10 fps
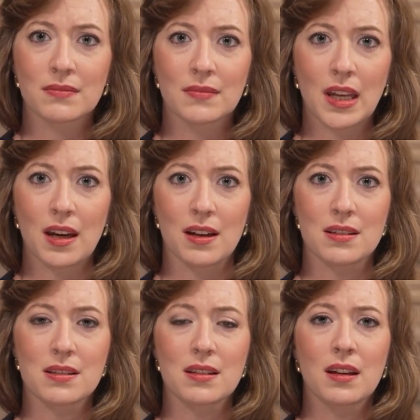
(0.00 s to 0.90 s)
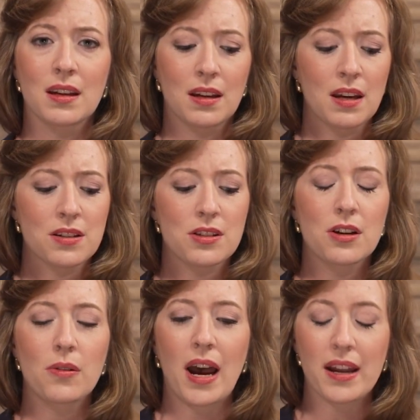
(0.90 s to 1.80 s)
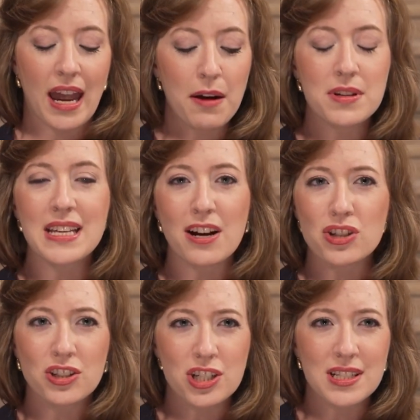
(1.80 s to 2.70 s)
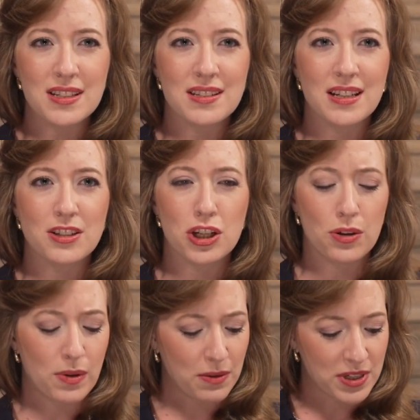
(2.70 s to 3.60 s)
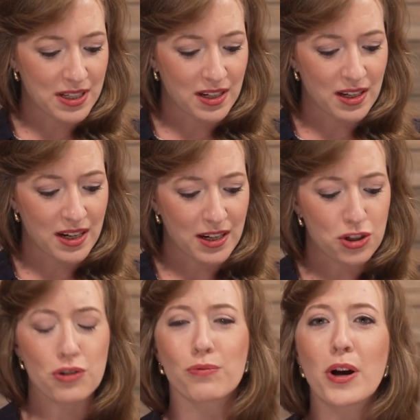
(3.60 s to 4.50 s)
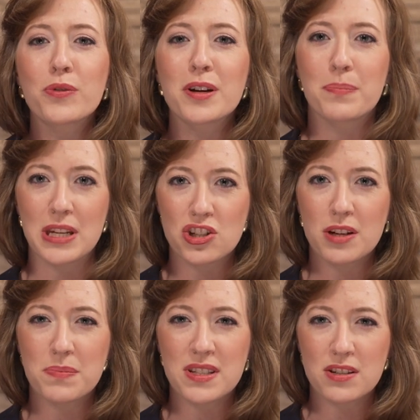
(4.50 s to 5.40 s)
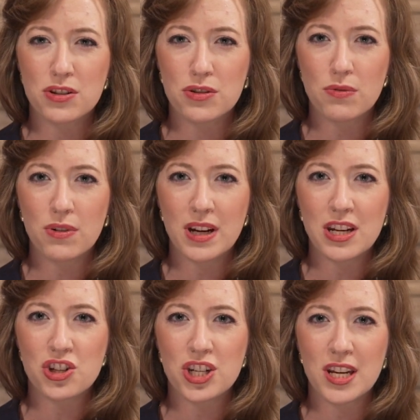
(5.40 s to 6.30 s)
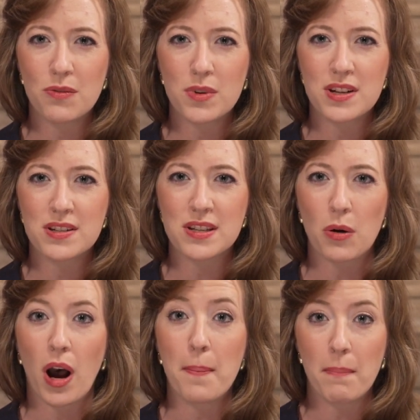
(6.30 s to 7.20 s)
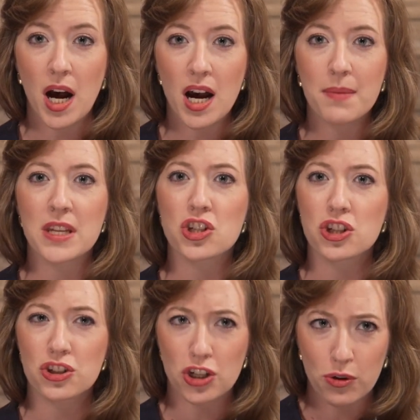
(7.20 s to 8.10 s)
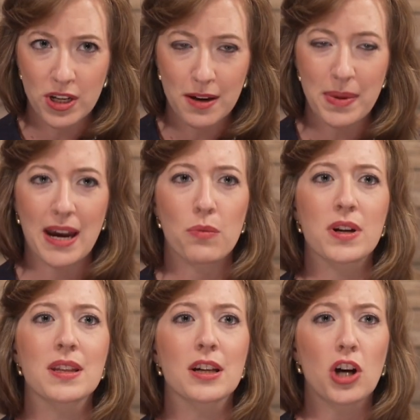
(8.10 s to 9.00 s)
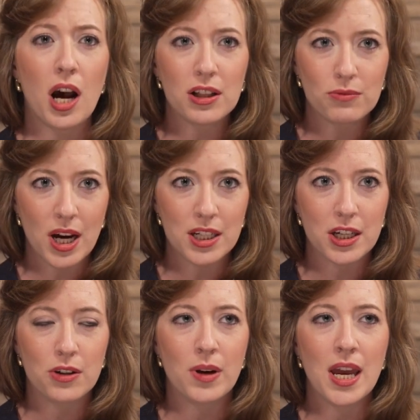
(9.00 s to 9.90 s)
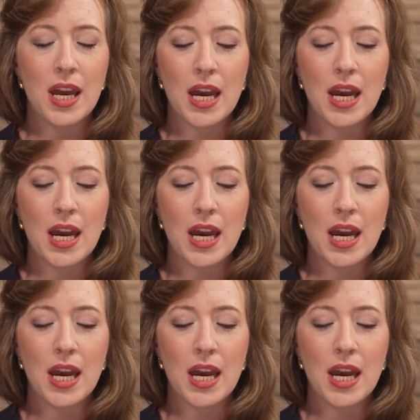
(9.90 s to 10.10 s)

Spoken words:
Yes. So I was actually just listening to, was it Sharona Bishop's story? She was a mom that showed up at one of the Colorado